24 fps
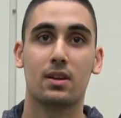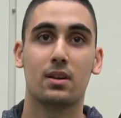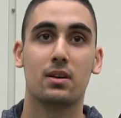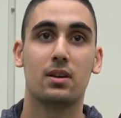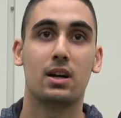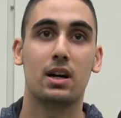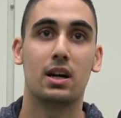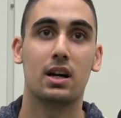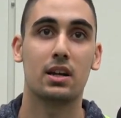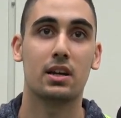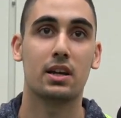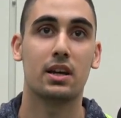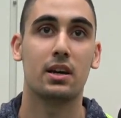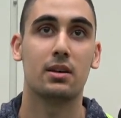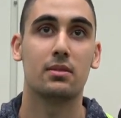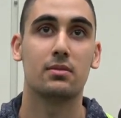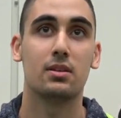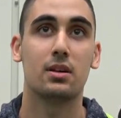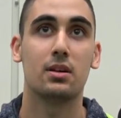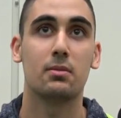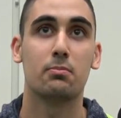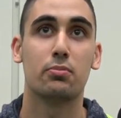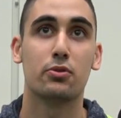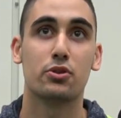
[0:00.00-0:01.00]
uh, I can
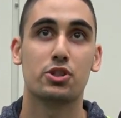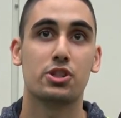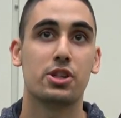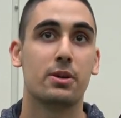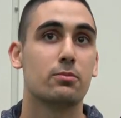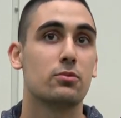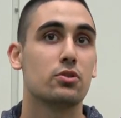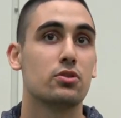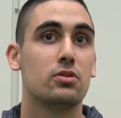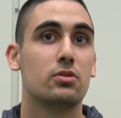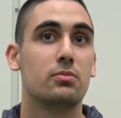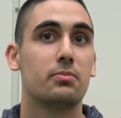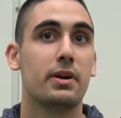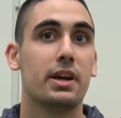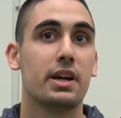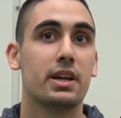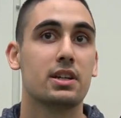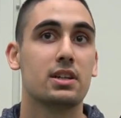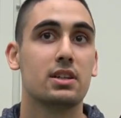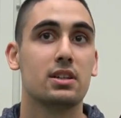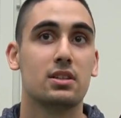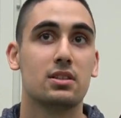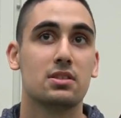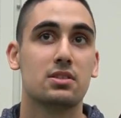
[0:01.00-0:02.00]
push them to
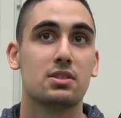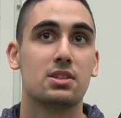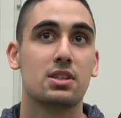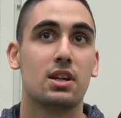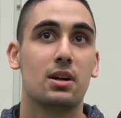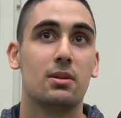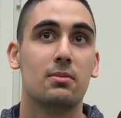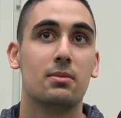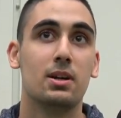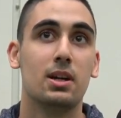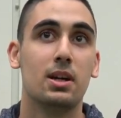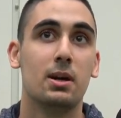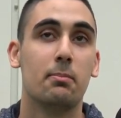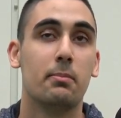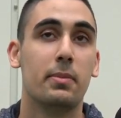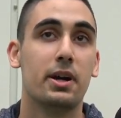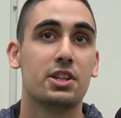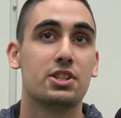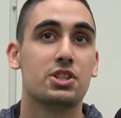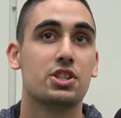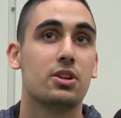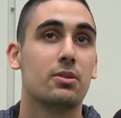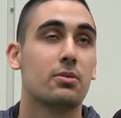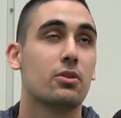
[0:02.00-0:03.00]
make uh, some
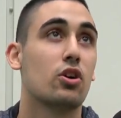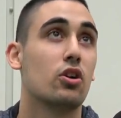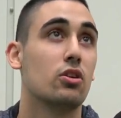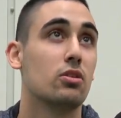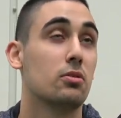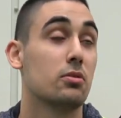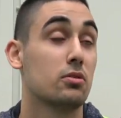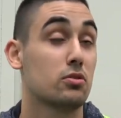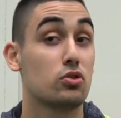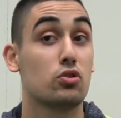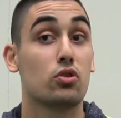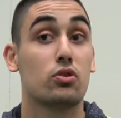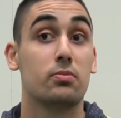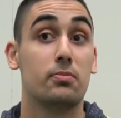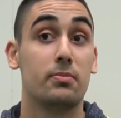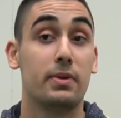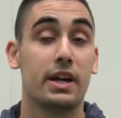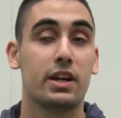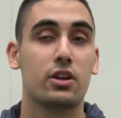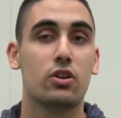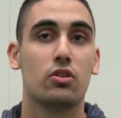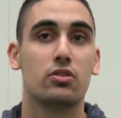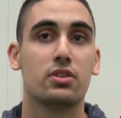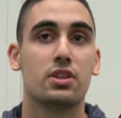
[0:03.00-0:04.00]
batch to
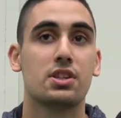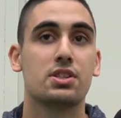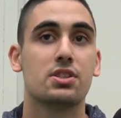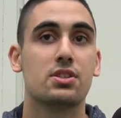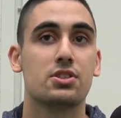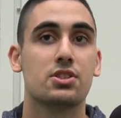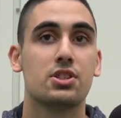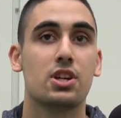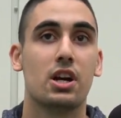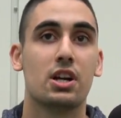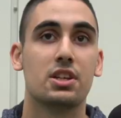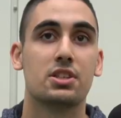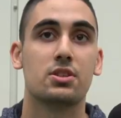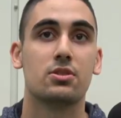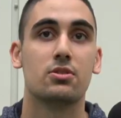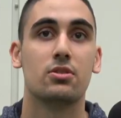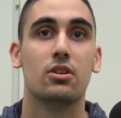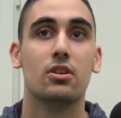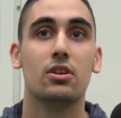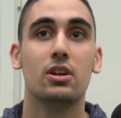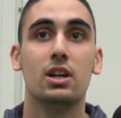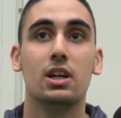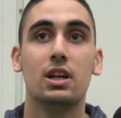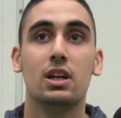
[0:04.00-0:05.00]
make contested shots. You
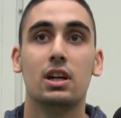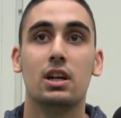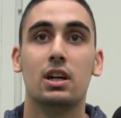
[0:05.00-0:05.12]
know,